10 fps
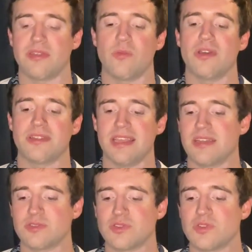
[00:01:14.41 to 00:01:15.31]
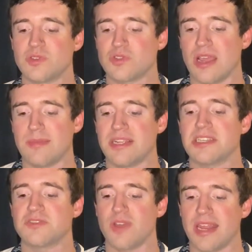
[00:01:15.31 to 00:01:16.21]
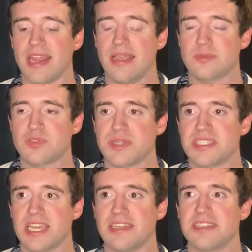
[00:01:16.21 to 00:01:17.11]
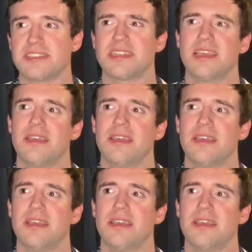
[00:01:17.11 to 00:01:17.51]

what the Astros are describing as right hamstring tightness.